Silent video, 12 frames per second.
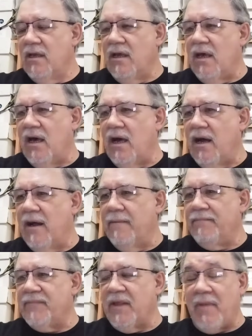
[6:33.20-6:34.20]

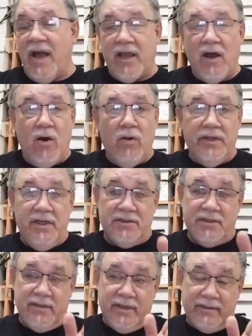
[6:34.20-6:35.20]
And my goal is
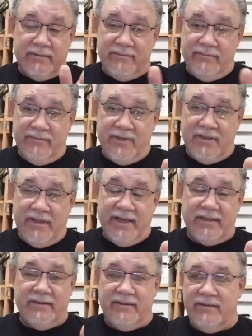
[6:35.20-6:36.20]
to
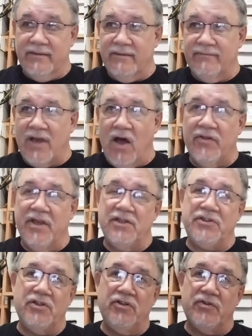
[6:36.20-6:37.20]
collect all the
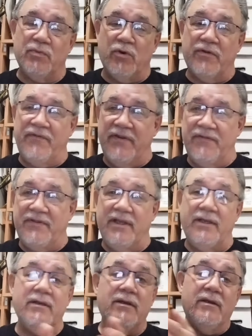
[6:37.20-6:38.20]
issues from
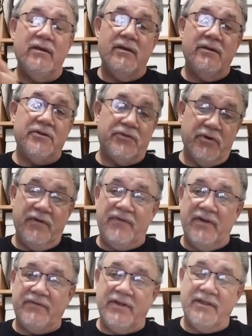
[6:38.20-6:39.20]
150 to
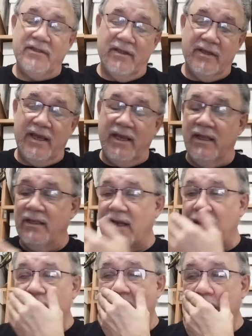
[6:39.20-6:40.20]
350 till the end, and
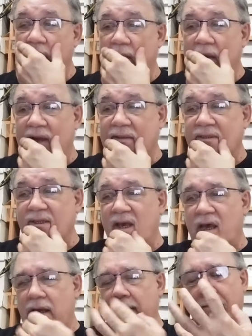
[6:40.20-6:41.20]
I'm probably about
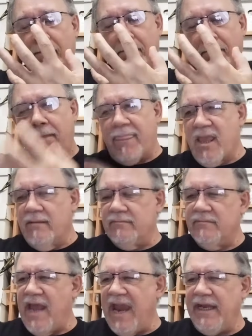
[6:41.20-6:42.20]

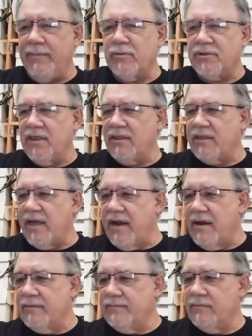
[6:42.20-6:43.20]
80% there.